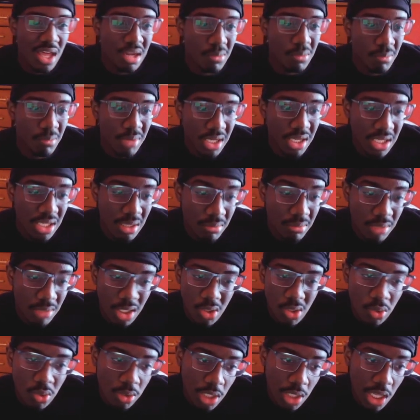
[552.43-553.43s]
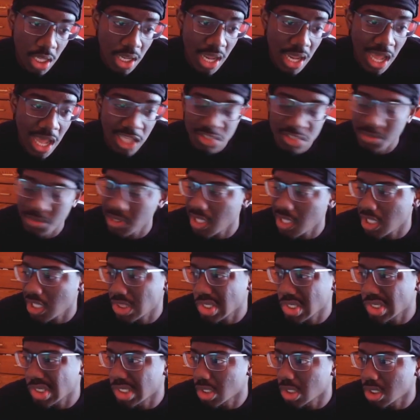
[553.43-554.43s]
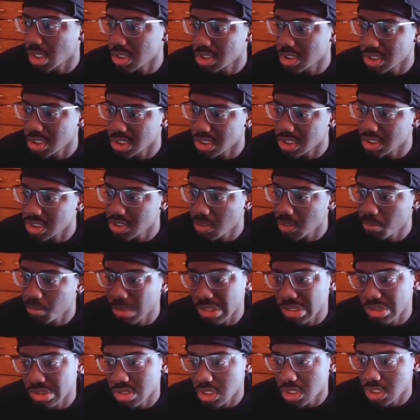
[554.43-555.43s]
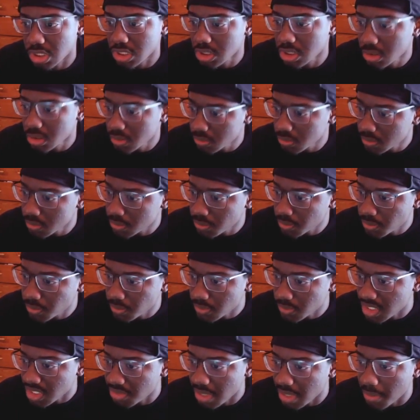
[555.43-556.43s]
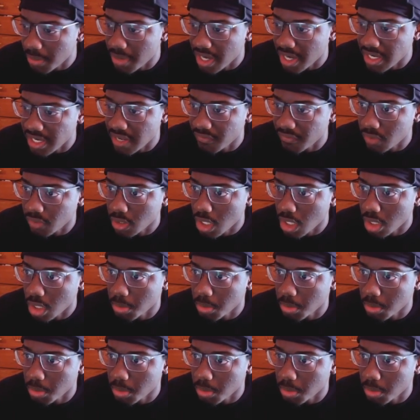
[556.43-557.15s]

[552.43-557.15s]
of money. I'm not going to lie. I'll spend like $30 on this, personally. I'm not buying that for a lot of